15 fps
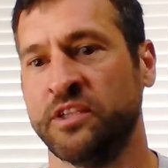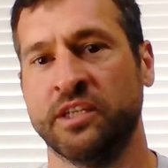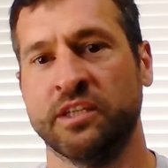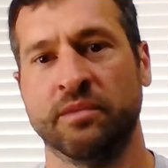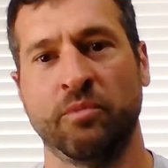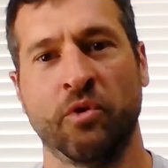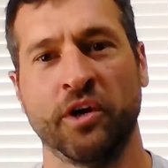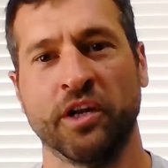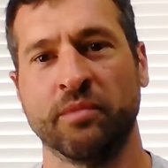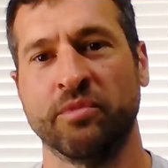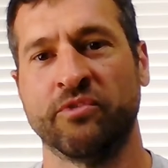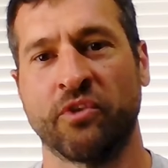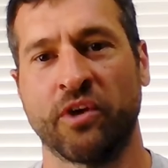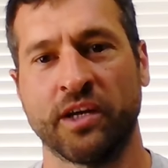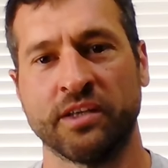thing in the morning
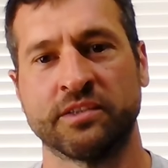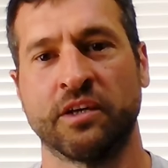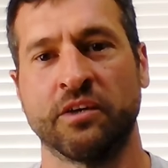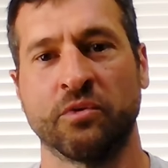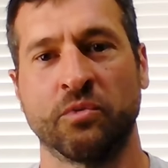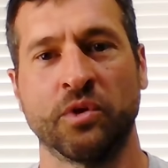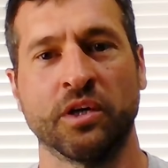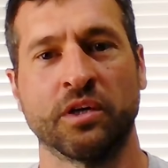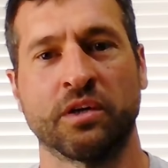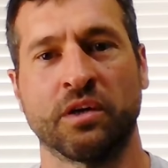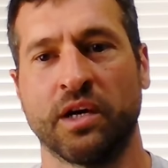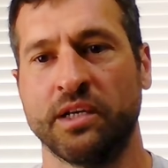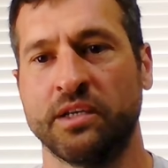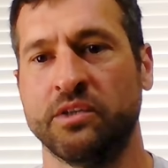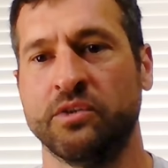before I started work,
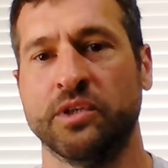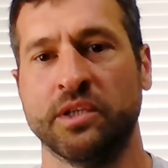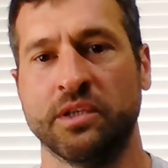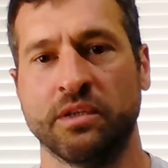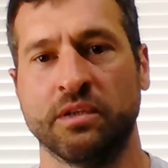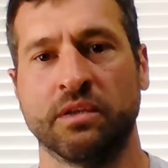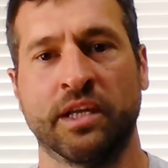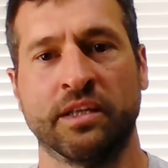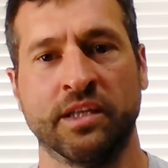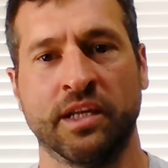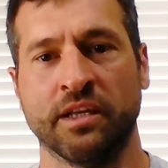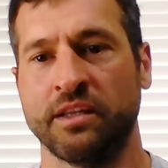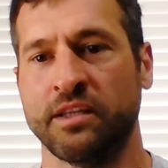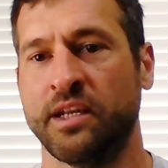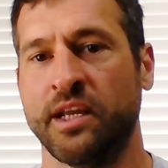or I'd do it at the
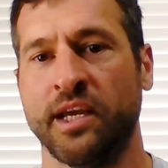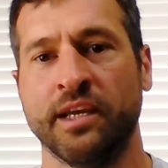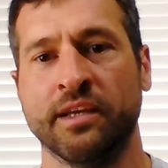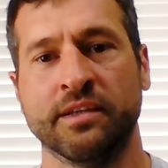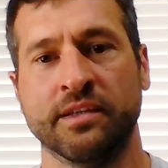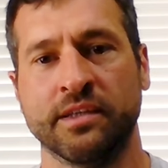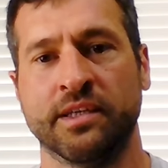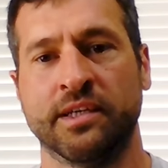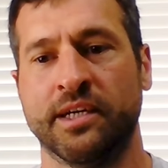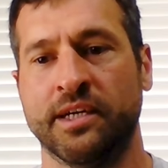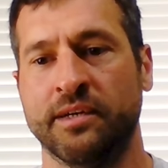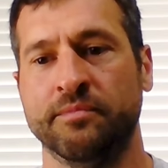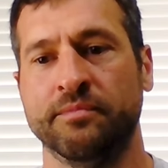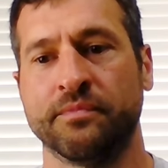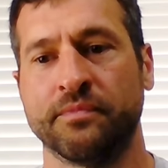end of the day.
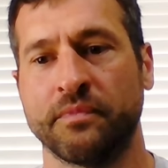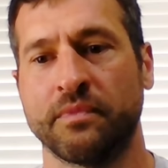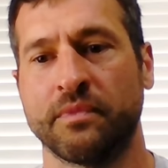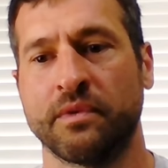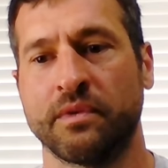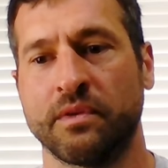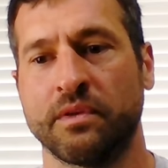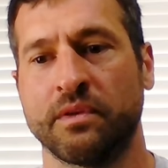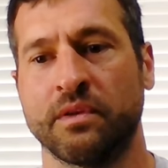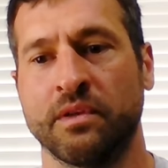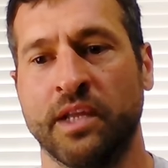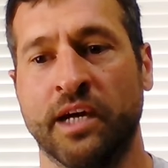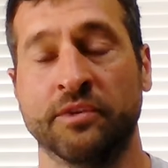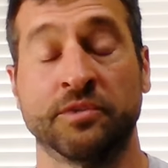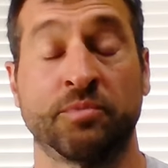That
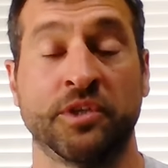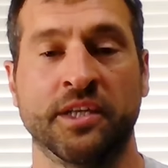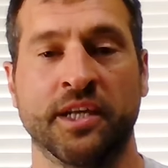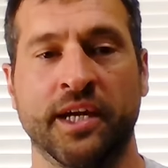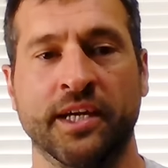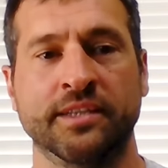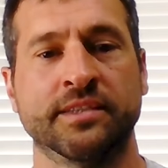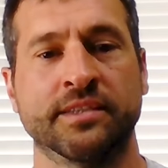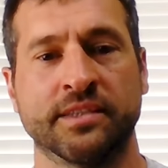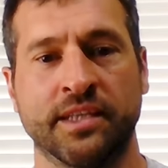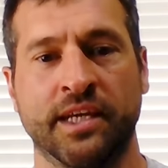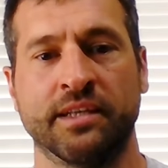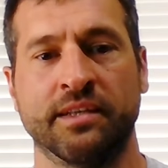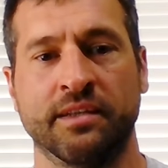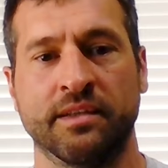was pretty nice.
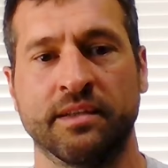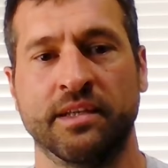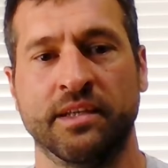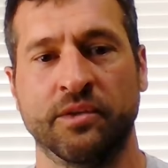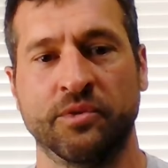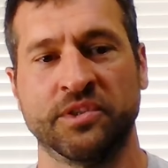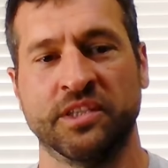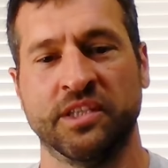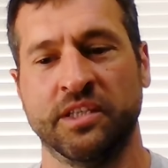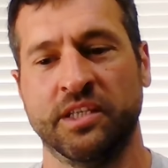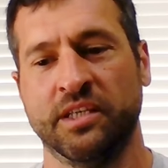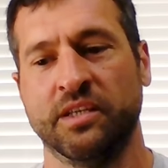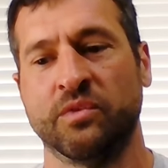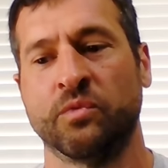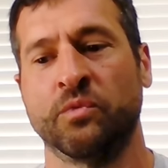It was
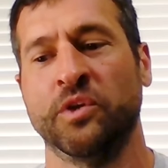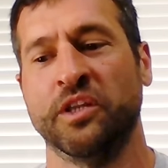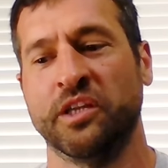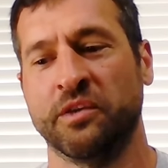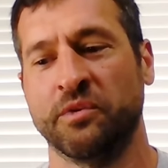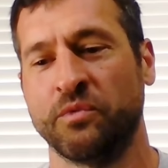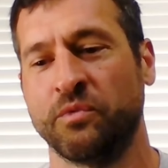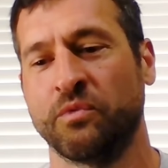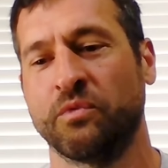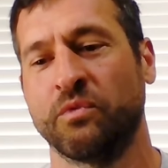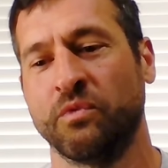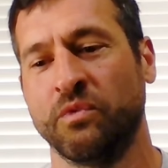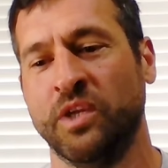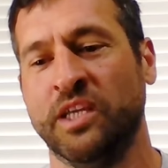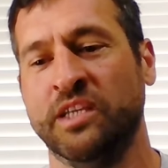really
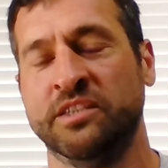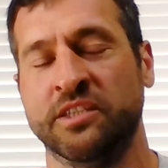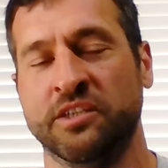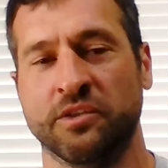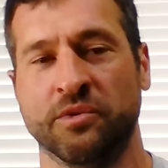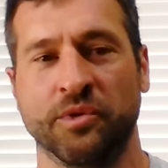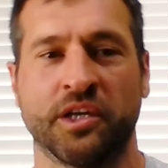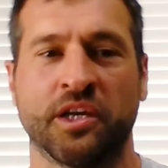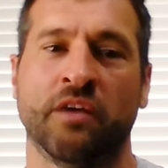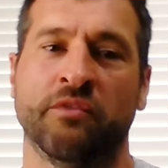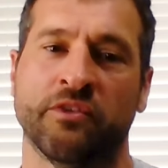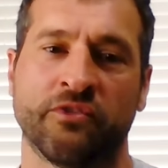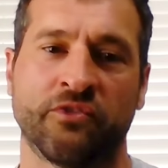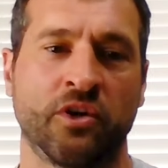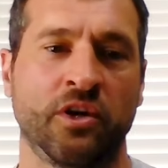easier to
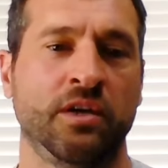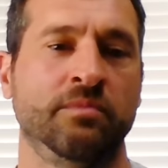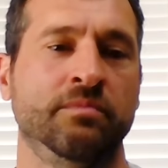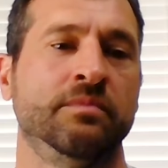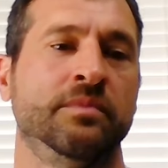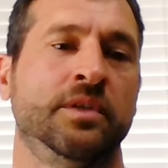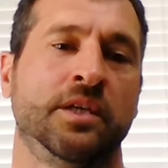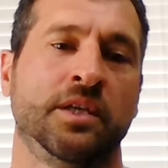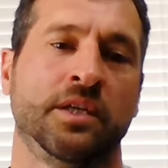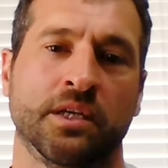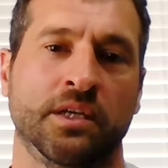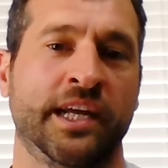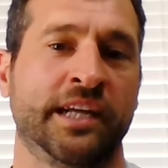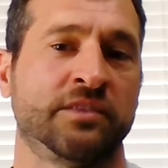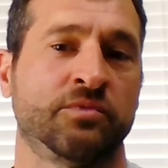recover from. Yep.
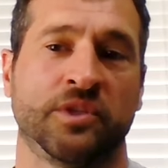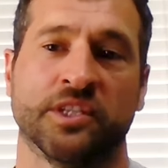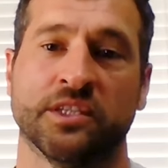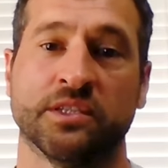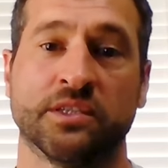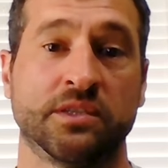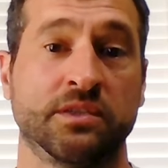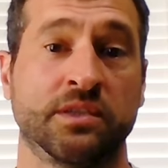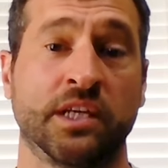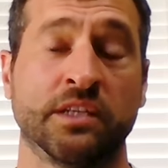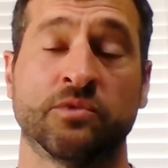And that's what this